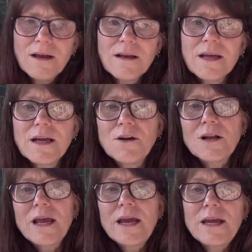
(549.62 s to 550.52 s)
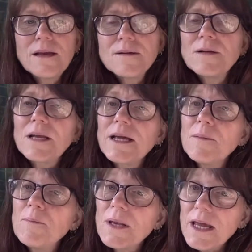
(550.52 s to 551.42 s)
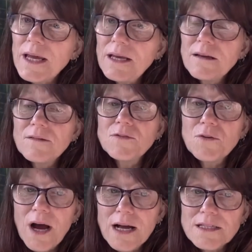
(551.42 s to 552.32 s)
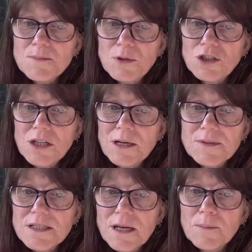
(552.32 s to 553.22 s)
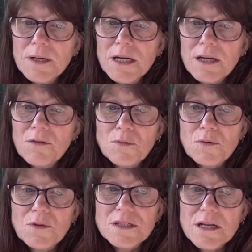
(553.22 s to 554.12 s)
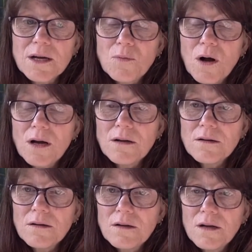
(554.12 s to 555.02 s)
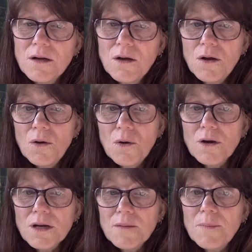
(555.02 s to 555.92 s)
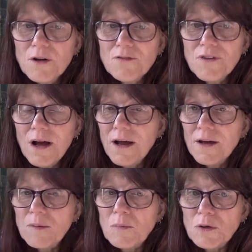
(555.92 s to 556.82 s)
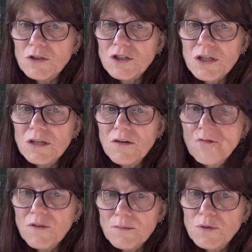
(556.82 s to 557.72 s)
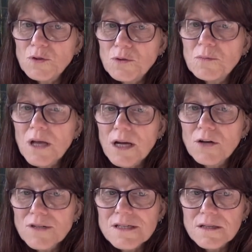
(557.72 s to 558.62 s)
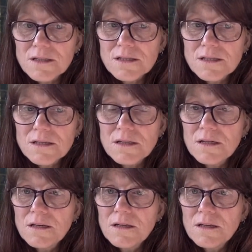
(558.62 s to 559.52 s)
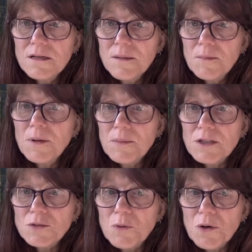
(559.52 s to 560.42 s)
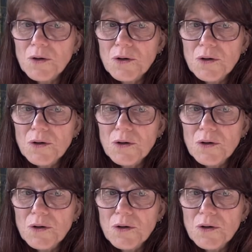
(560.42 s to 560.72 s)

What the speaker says: Like a blade of grass pushing up stubbornly through the sidewalk, or like a butterfly emerging from tomb-like chrysalis, but much more.